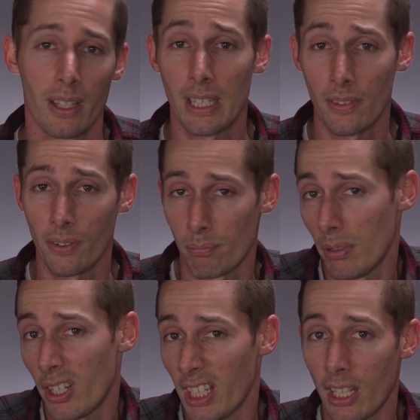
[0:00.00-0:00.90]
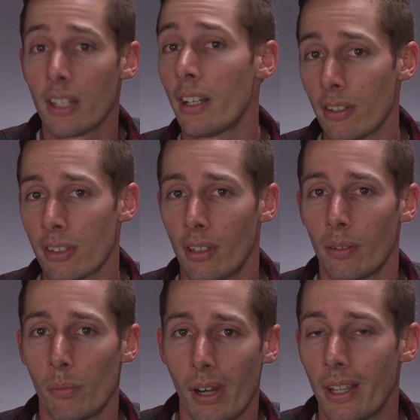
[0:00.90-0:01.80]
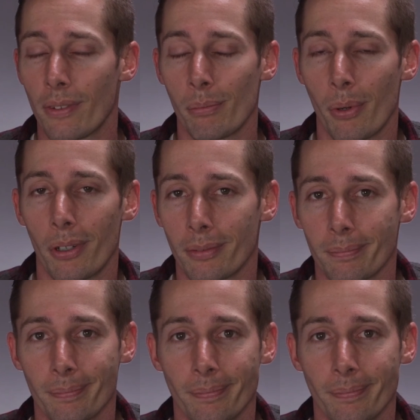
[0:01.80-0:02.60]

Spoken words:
That's blogging in a nutshell and why it's important.